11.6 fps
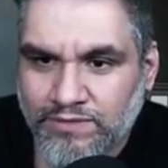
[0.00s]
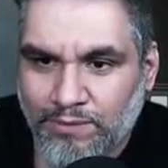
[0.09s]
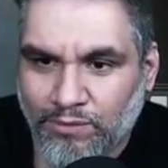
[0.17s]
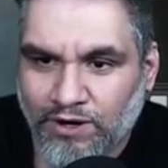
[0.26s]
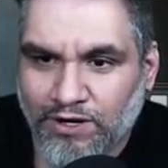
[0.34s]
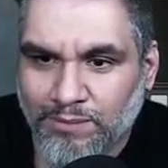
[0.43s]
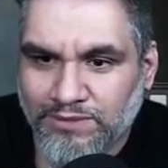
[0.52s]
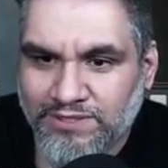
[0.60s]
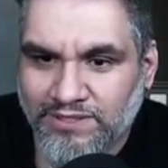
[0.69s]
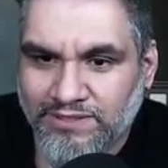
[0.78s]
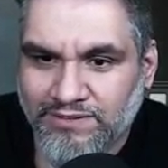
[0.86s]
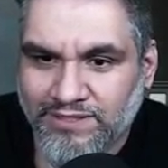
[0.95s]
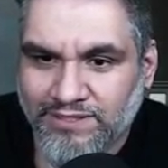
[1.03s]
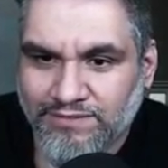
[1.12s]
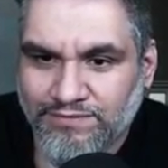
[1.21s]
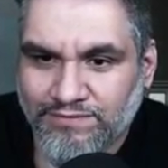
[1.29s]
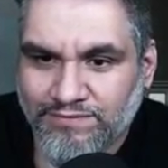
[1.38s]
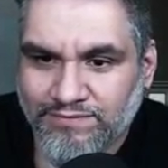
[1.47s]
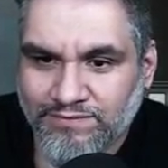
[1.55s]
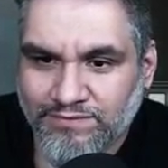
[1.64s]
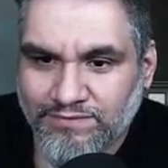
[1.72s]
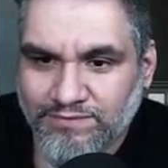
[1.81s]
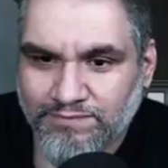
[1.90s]
And we're hundred percent doing it.
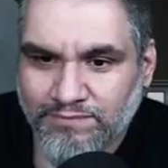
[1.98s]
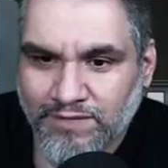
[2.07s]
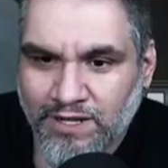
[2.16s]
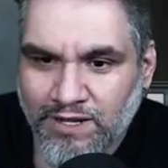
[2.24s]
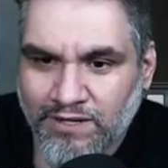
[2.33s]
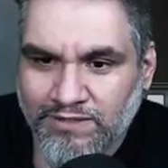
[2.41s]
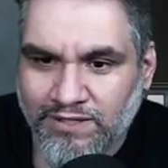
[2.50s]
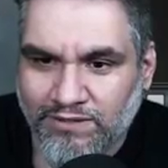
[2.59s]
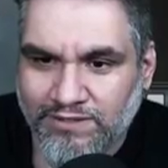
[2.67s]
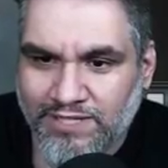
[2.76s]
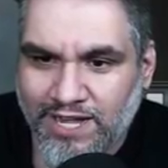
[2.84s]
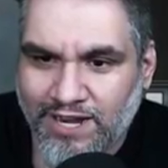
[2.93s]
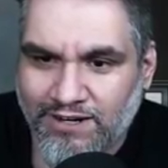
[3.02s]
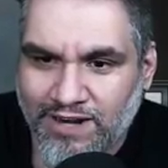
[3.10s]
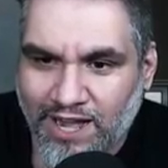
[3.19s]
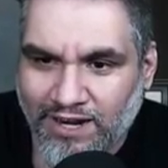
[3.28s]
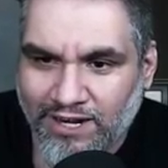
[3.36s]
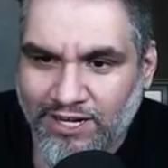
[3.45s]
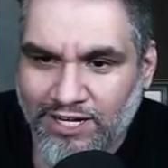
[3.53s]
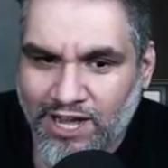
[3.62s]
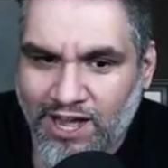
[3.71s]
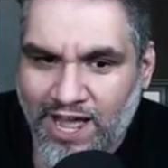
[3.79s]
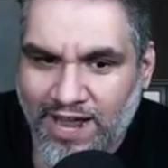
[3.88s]
Don't say you're not gonna
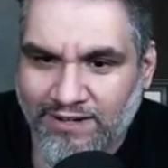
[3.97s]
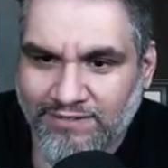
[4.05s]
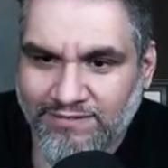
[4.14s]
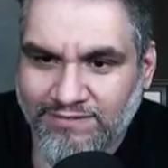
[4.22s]
do it.